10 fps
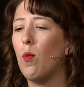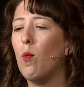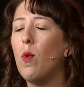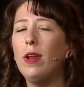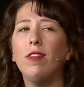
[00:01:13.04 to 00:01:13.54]

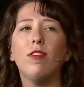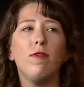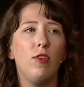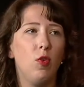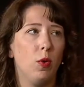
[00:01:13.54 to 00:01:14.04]
what is the
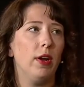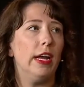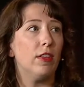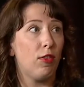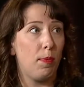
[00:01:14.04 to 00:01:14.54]
viewer
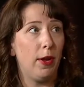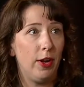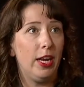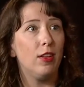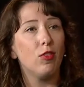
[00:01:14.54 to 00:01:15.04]

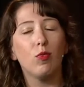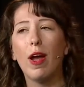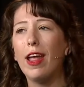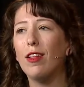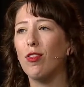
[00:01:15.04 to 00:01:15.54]
experience,
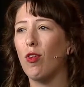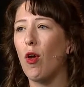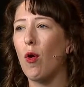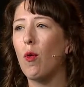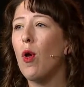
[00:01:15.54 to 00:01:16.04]
right?
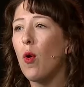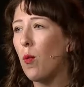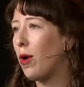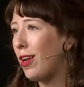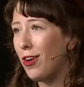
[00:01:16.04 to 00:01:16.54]
So
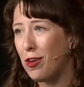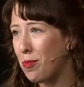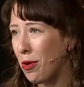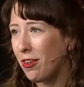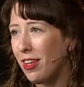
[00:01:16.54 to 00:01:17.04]
we're here
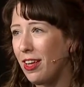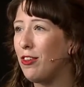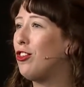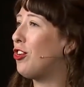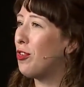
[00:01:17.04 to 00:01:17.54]
in
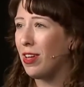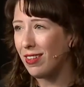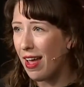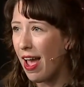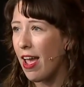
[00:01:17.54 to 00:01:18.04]
Brooklyn shooting
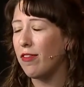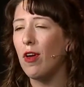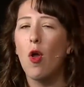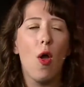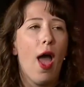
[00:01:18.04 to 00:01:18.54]
live.
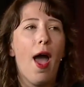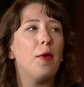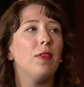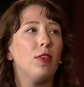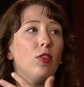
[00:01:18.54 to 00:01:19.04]
How
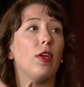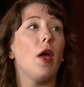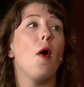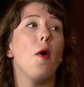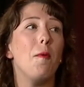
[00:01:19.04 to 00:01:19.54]
does this look
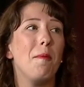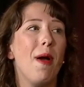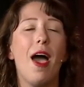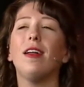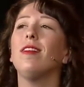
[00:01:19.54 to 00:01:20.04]
at home?
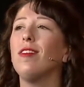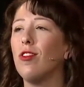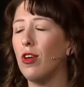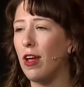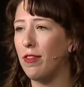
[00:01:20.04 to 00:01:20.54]
How does
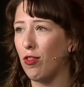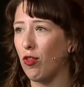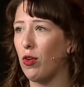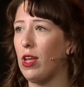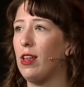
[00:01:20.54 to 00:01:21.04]
this look on the
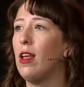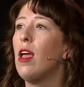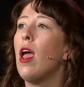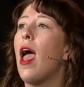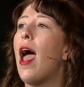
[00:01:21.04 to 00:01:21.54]
screen?
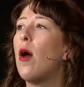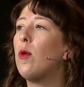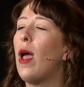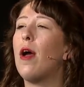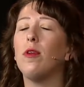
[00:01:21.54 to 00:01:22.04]

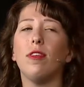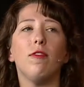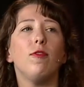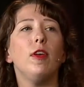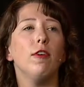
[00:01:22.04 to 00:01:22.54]
How, how does
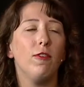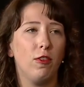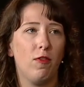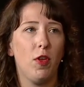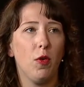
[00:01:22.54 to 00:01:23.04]
it feel for
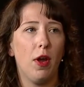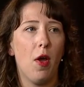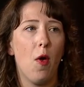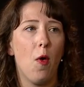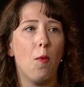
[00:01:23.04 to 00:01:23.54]
the viewer
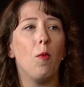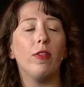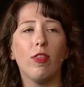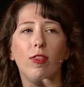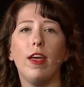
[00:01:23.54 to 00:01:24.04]
at home?
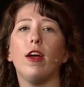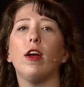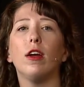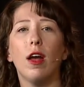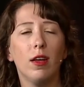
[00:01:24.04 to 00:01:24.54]
What's
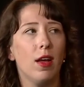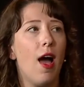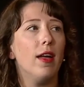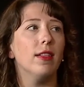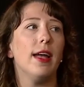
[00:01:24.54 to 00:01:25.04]
their
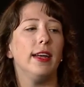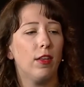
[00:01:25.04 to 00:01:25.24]
online